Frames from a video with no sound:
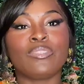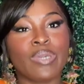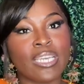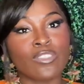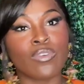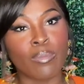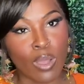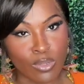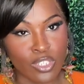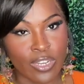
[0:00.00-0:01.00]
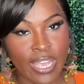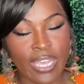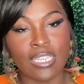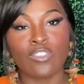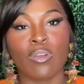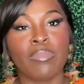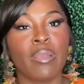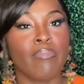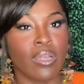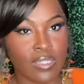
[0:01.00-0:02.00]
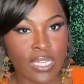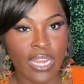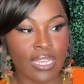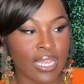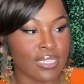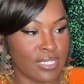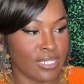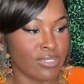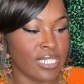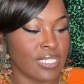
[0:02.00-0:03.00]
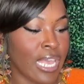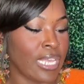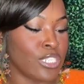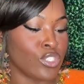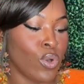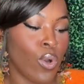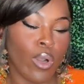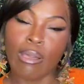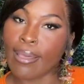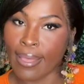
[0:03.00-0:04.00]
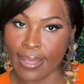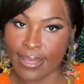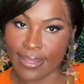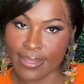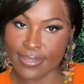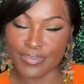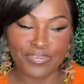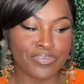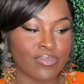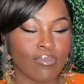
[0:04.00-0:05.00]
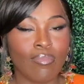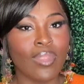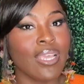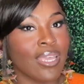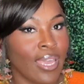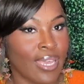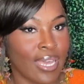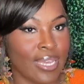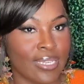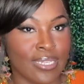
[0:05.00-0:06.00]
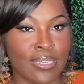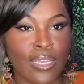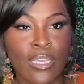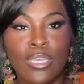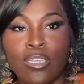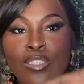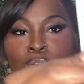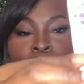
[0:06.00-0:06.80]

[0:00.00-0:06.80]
wig is from Outre and it's from their Melted Hairline series and it's called Kie, K-I-E. So